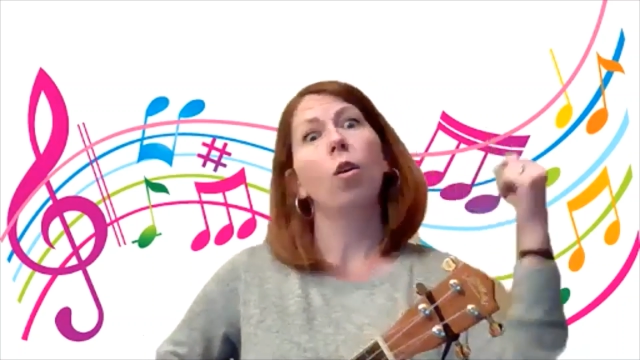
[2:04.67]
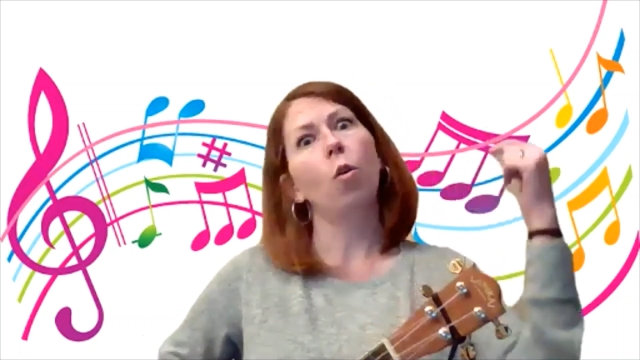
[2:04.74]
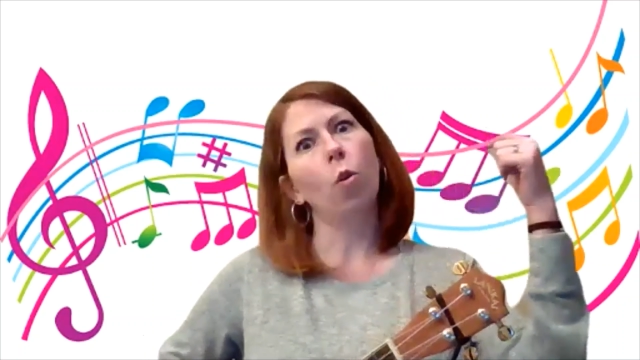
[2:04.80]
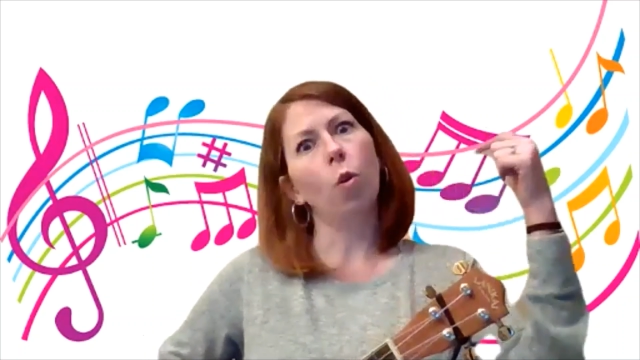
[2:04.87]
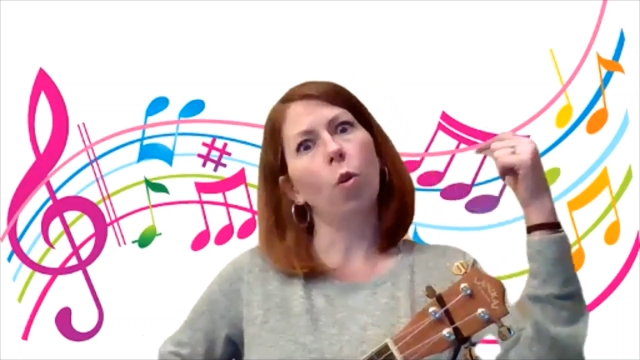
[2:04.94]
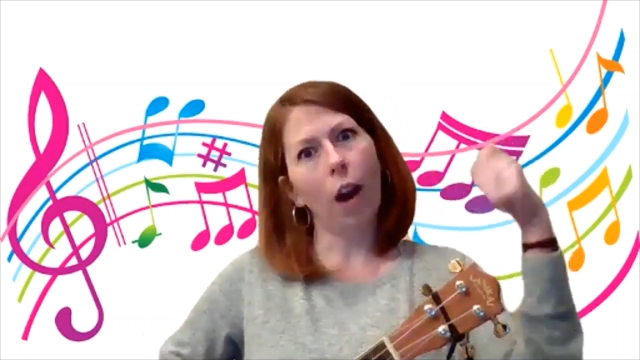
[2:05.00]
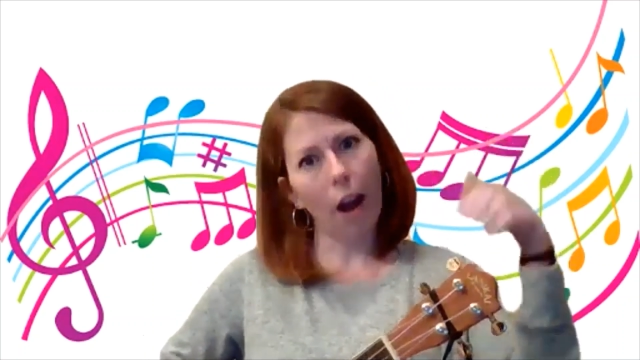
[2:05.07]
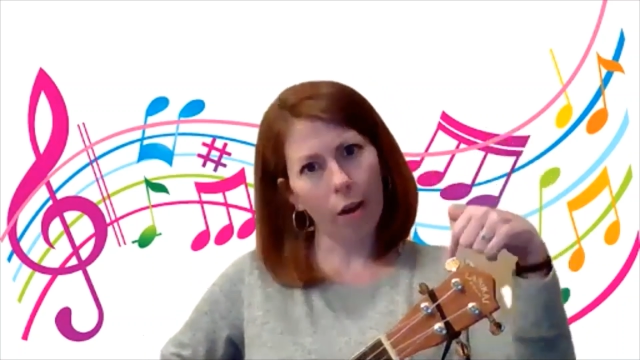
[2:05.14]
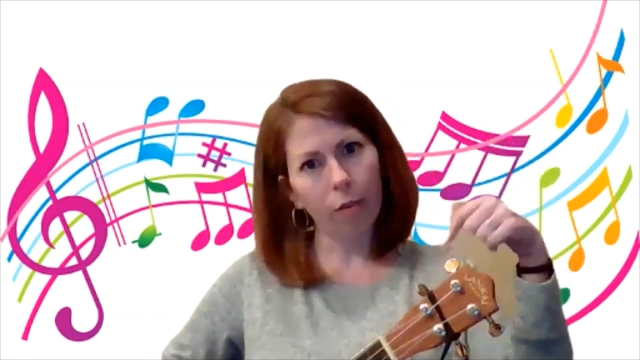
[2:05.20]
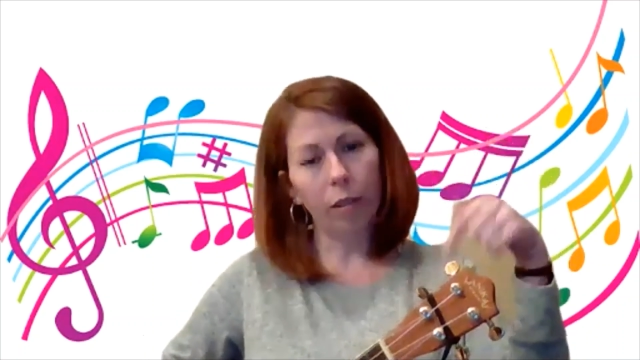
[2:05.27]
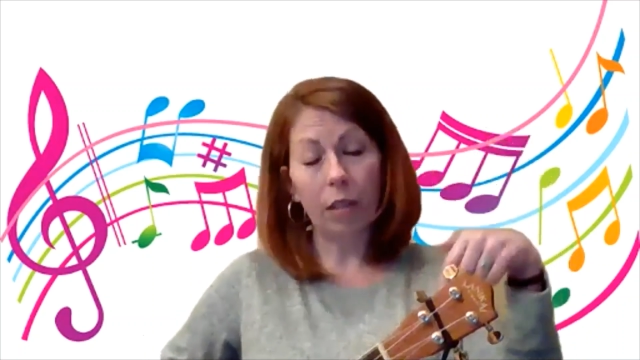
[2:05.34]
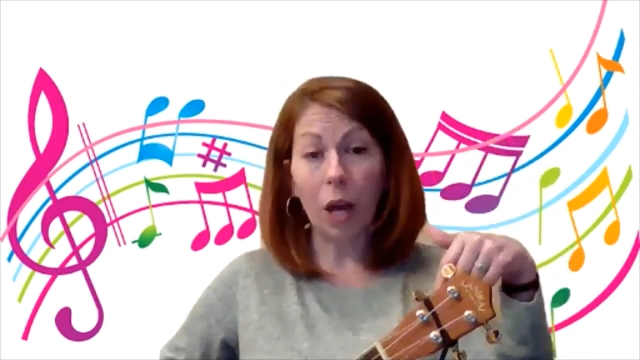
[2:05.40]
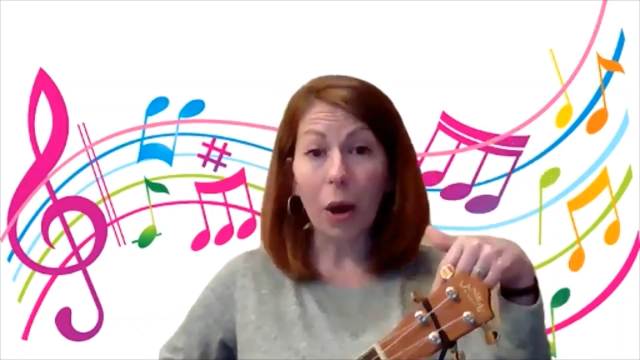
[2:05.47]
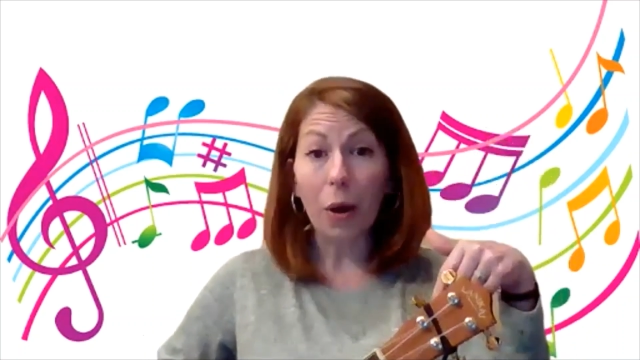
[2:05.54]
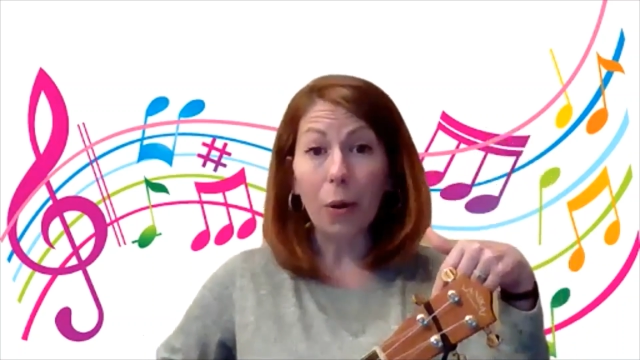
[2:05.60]
or how
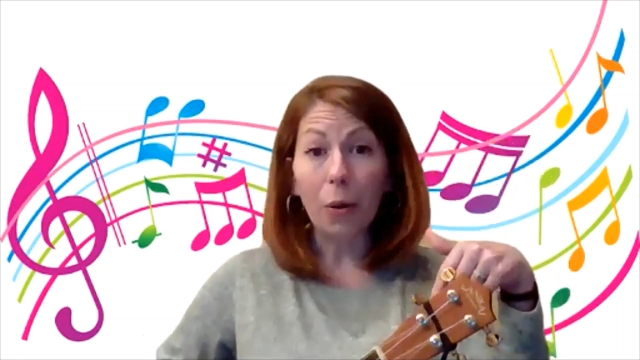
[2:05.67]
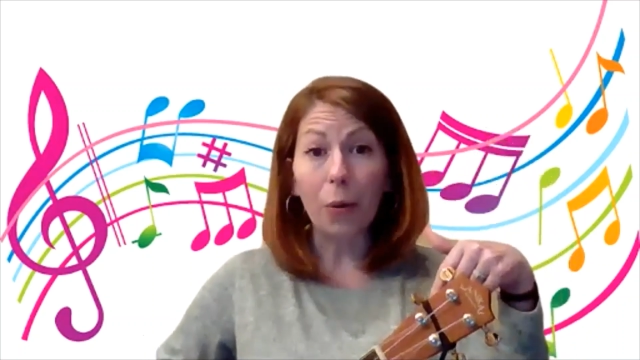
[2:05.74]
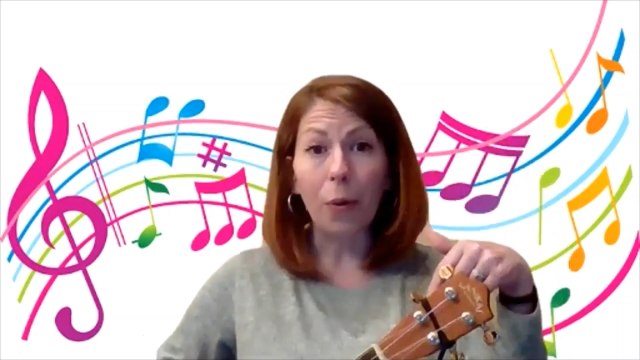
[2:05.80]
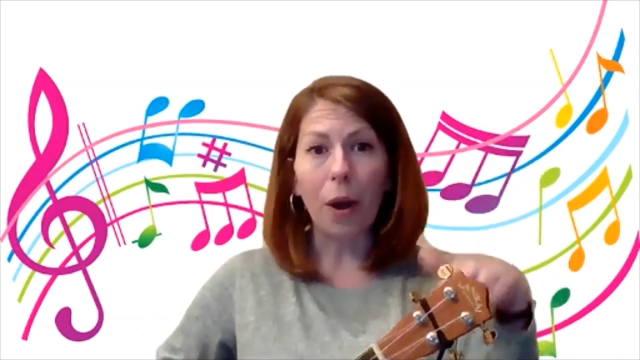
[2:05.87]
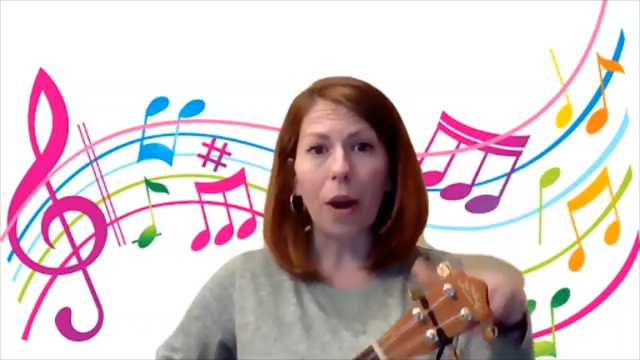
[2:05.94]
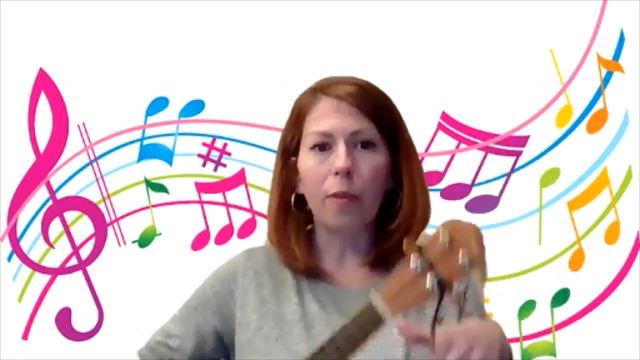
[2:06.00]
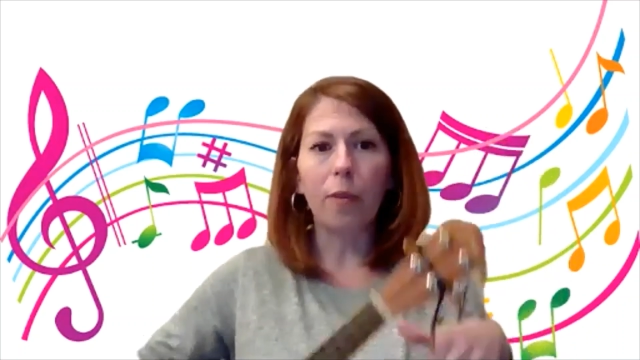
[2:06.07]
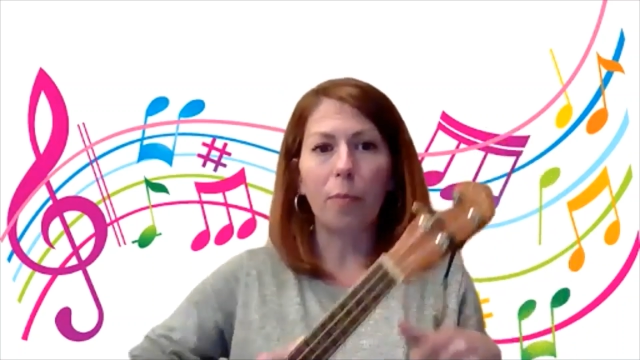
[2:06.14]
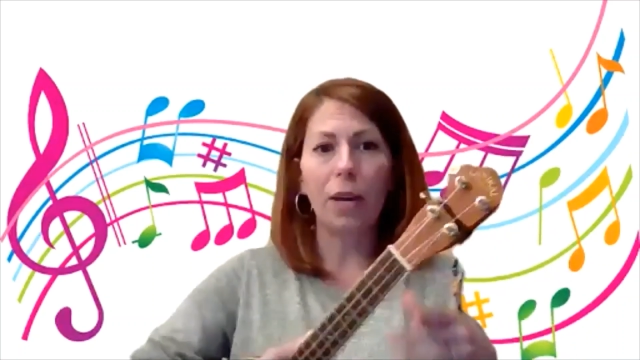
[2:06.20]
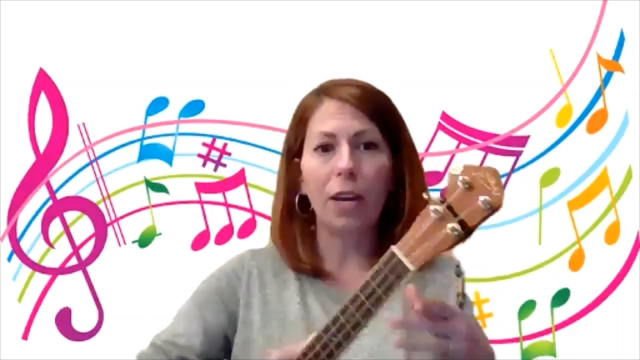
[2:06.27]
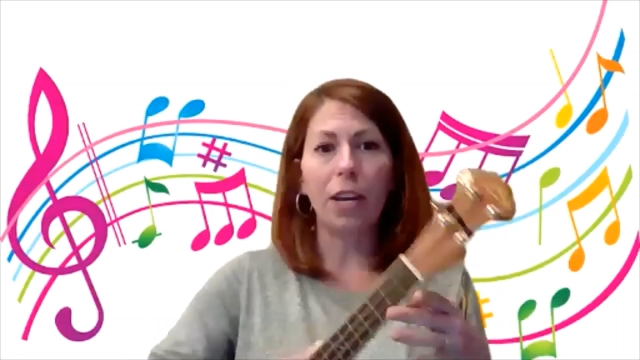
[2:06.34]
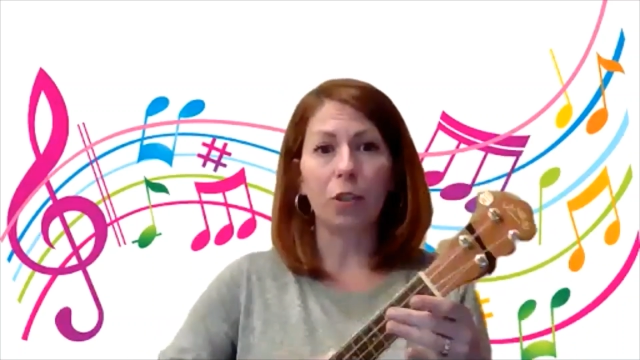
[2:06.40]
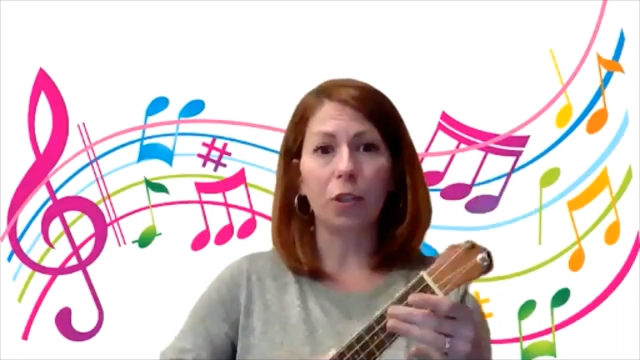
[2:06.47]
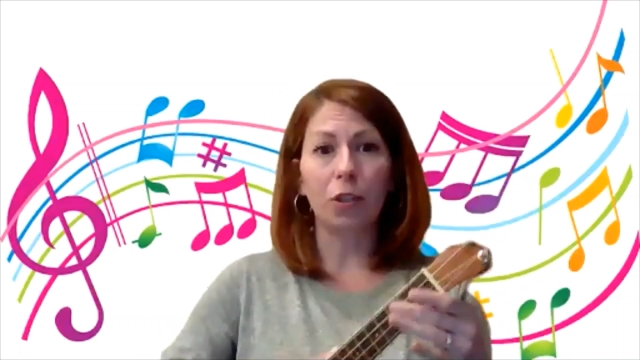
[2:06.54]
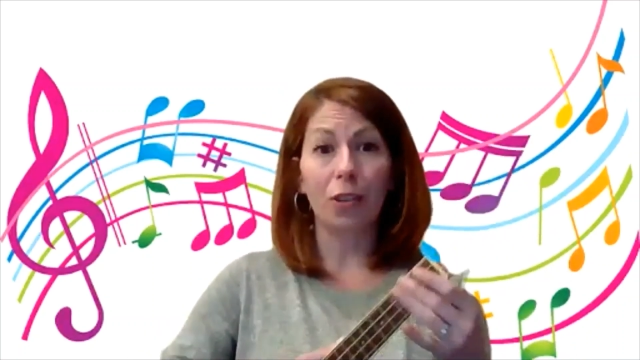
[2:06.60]
low of a
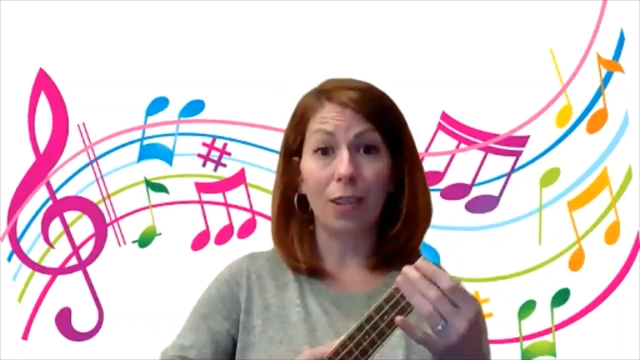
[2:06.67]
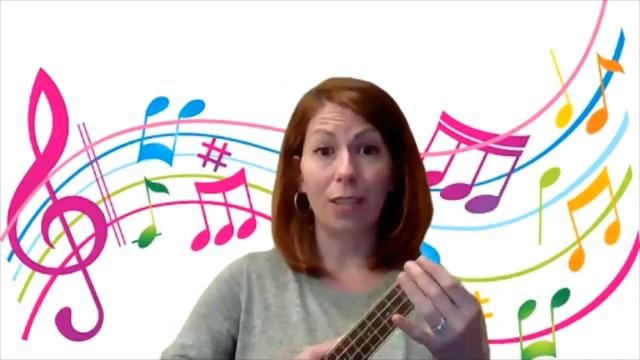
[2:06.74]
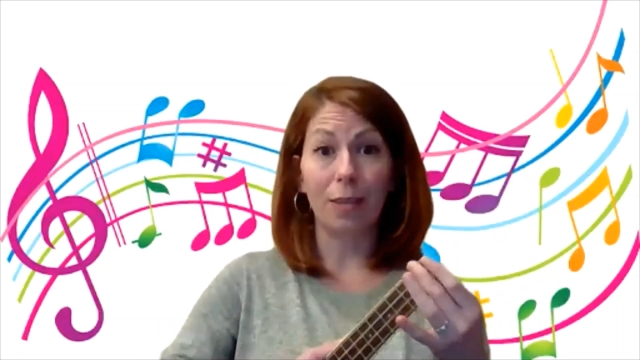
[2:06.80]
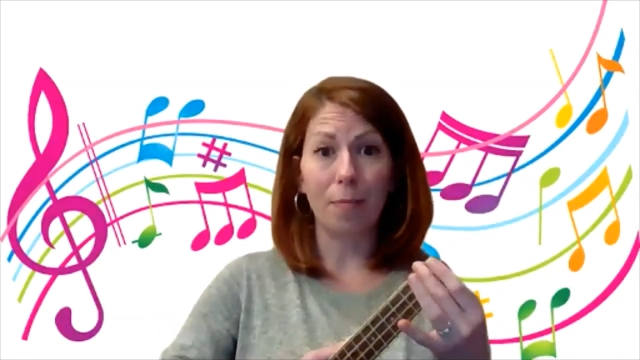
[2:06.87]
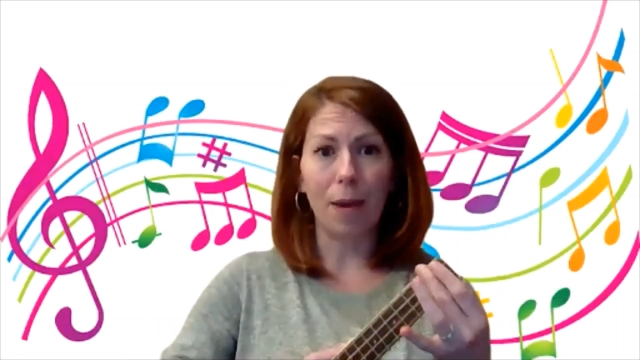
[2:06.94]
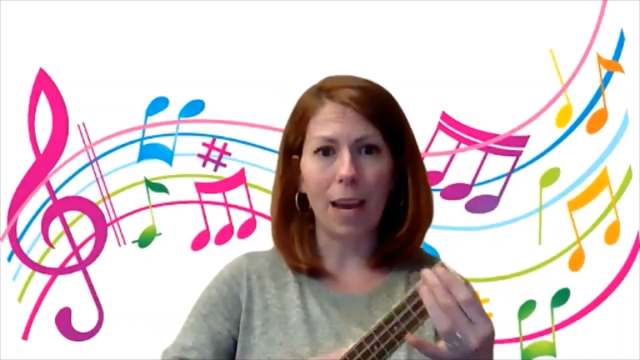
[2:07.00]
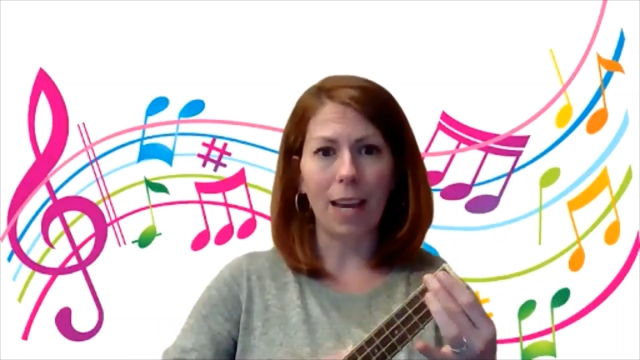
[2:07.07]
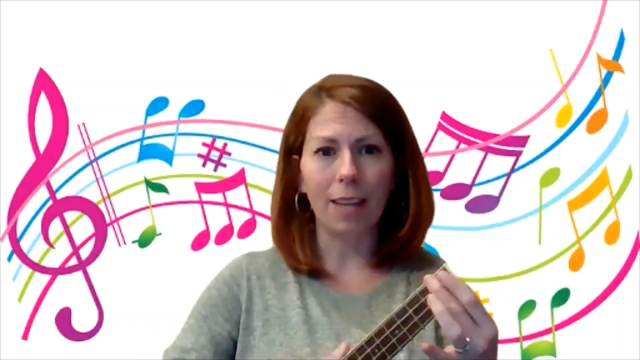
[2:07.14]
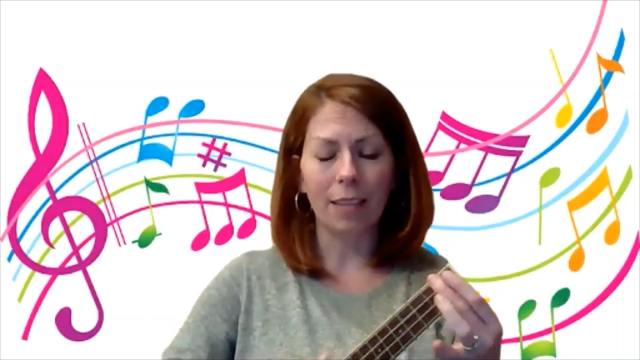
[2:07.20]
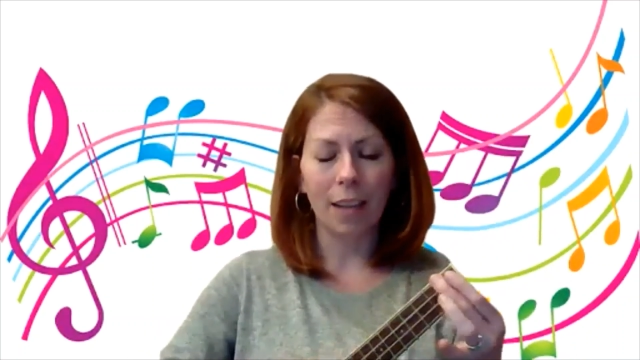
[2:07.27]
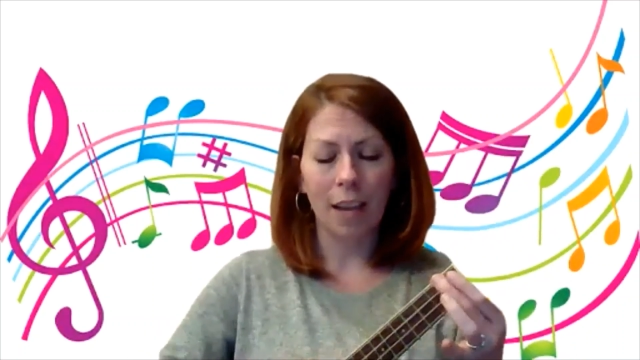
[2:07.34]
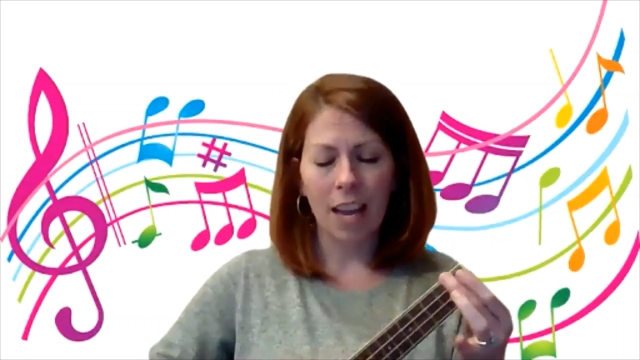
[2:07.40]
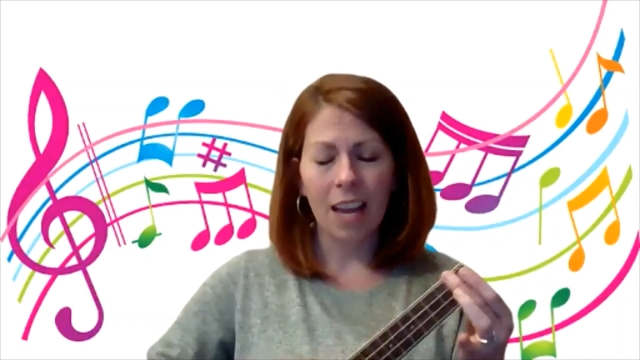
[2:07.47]
pitch this makes.